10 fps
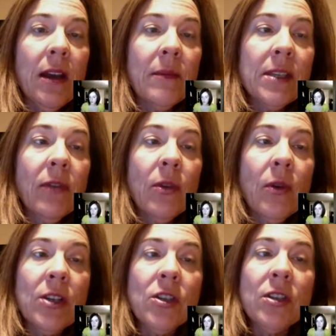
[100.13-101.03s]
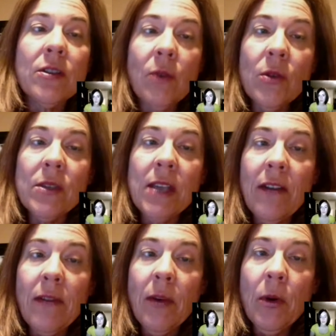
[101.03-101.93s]
several questions arose out of
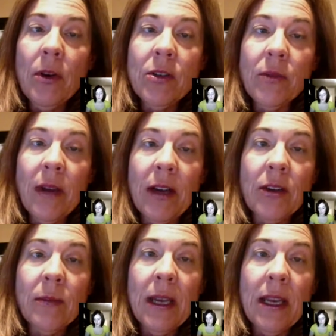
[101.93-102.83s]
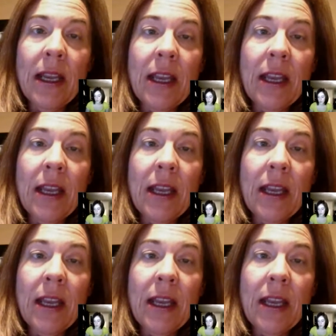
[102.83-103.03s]
our board of director meeting,